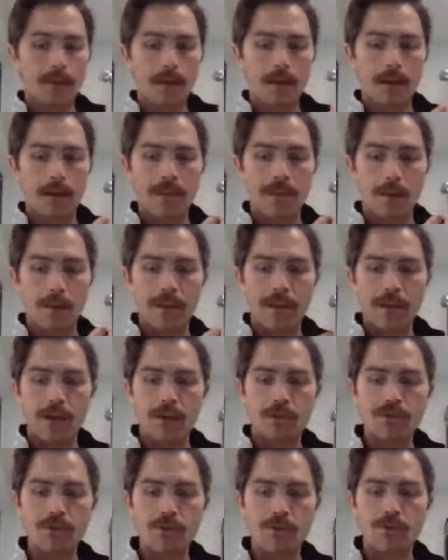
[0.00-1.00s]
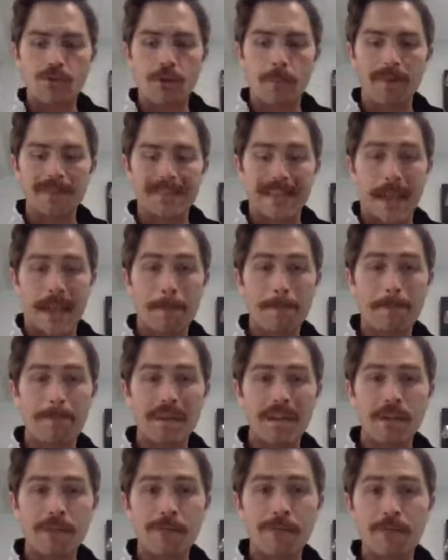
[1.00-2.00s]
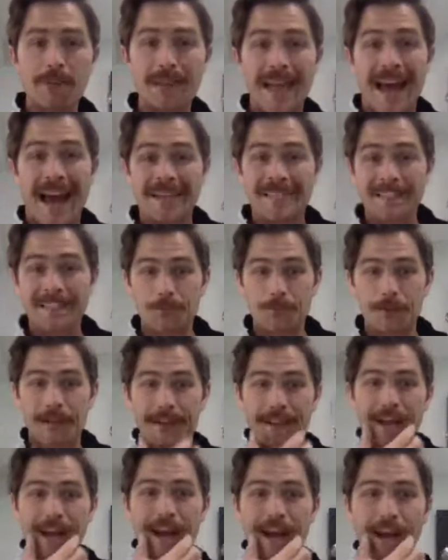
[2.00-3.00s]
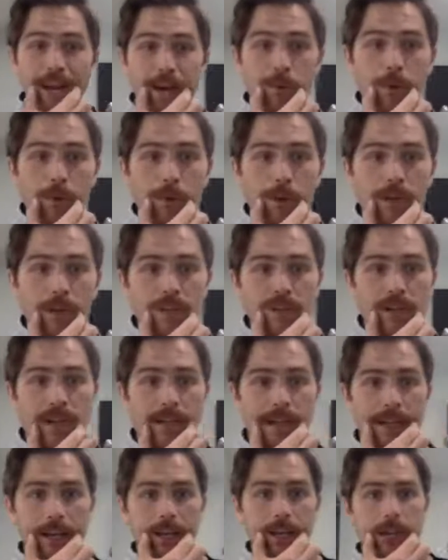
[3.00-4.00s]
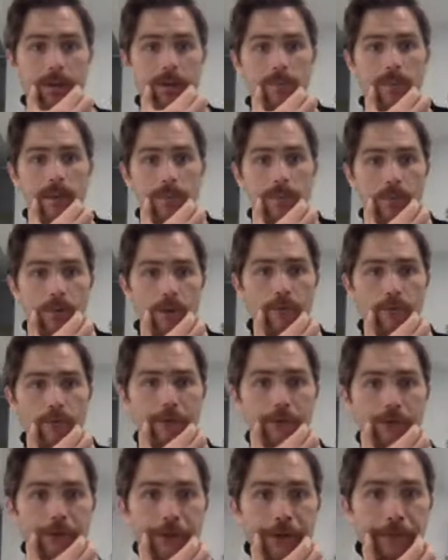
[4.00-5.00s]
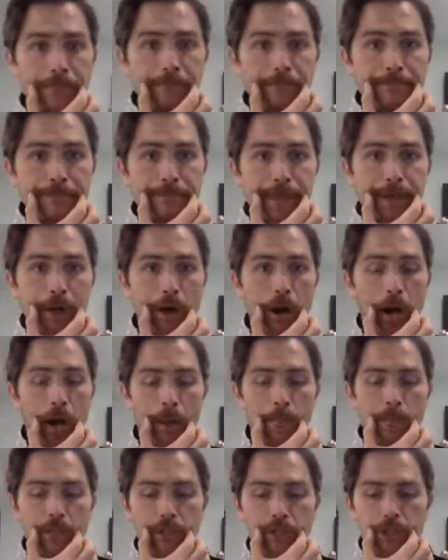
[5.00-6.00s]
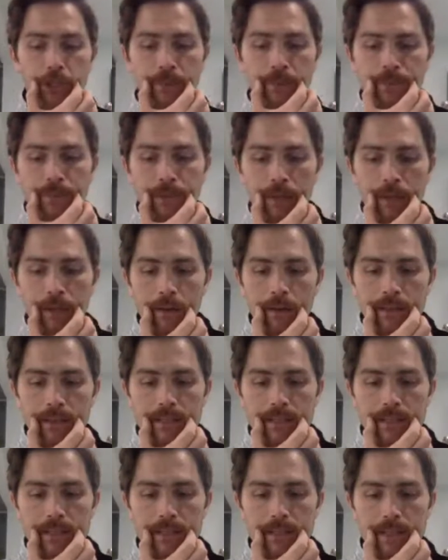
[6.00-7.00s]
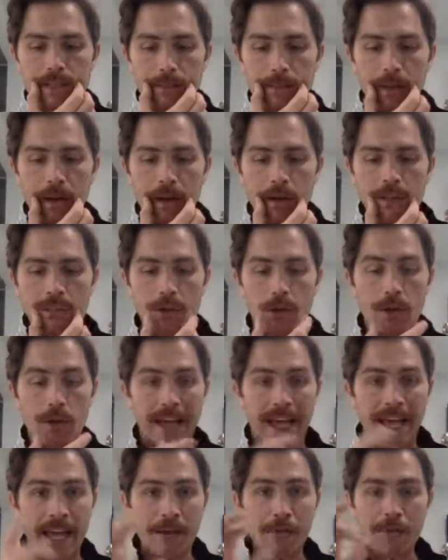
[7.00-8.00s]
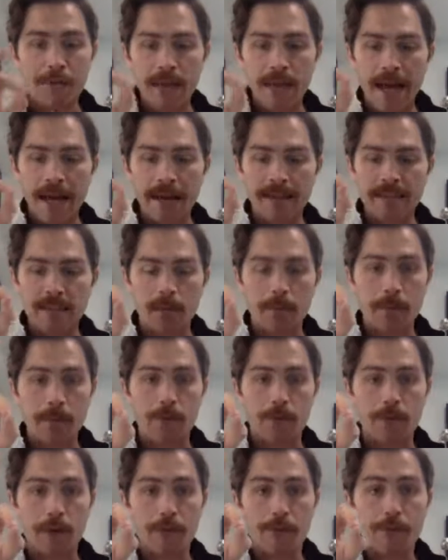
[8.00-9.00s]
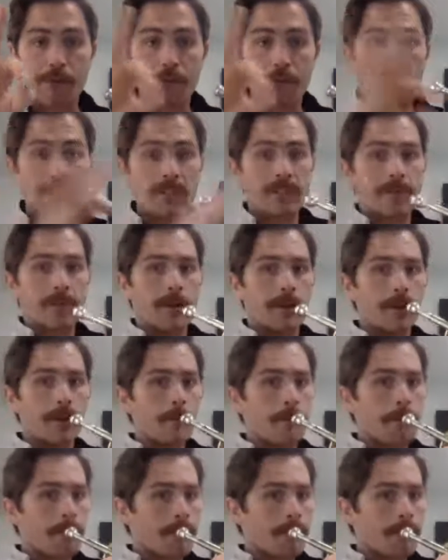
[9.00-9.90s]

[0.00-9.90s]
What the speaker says: And then we go to trumpets, a B flat. As we're getting higher, we want to try to get a little bit more firm in our embouchure. This is the baritone A flat. It's going to be with our first finger.